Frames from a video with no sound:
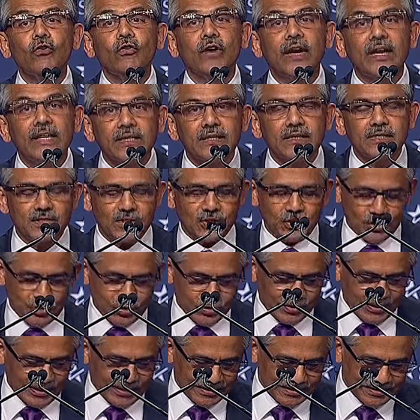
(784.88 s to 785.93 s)
greatest
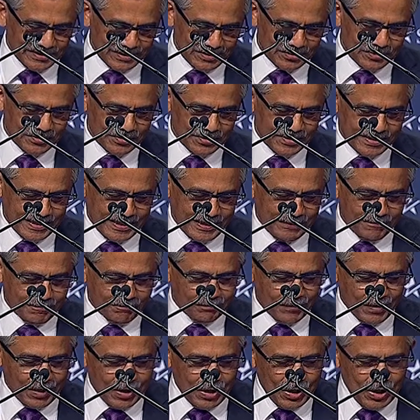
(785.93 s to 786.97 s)
strengths, I should say.
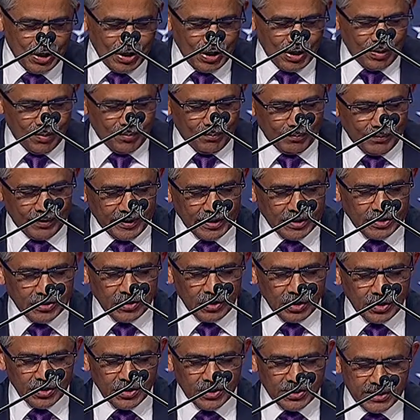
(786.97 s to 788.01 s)
But it's
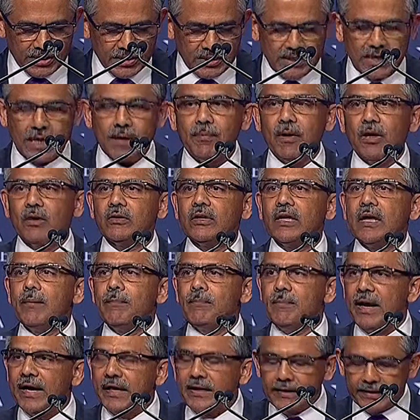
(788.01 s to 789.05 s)
not just about
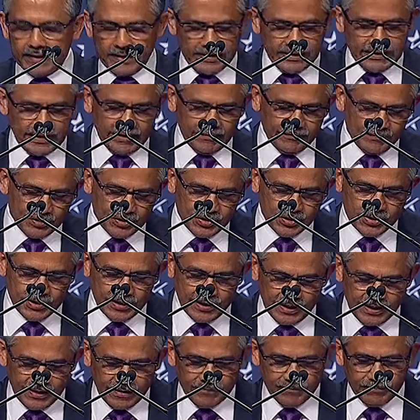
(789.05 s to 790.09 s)
American
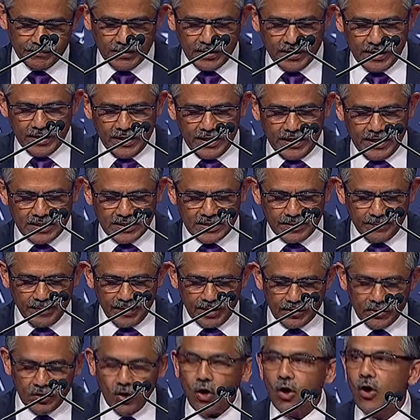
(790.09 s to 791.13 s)
diversity, it's
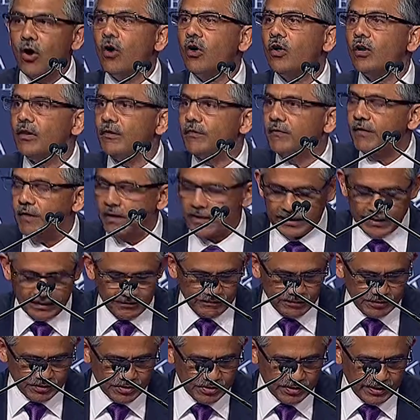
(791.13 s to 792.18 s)
about all of our
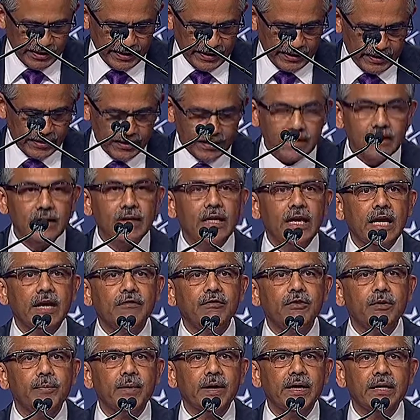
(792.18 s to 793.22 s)
diversity.
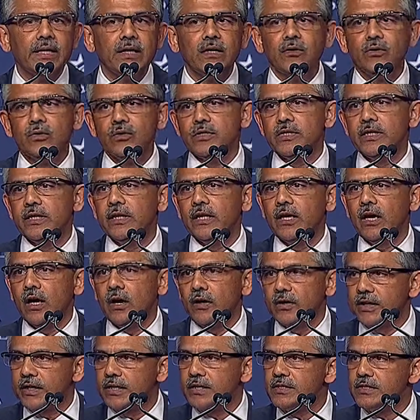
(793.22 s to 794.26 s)
Everybody who is in the
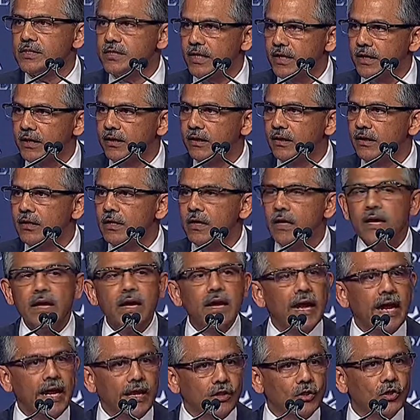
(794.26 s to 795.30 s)
audience here
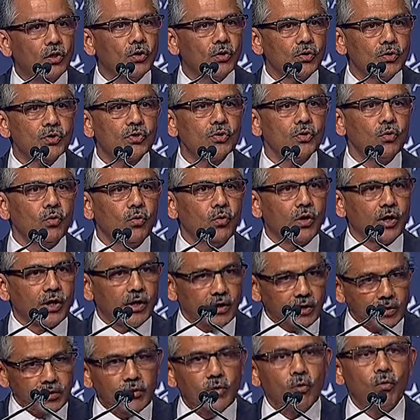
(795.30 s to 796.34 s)
and those who are
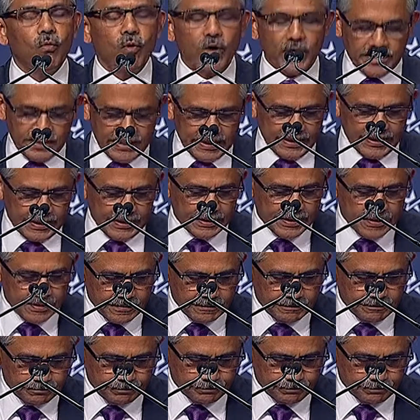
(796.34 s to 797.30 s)
watching us.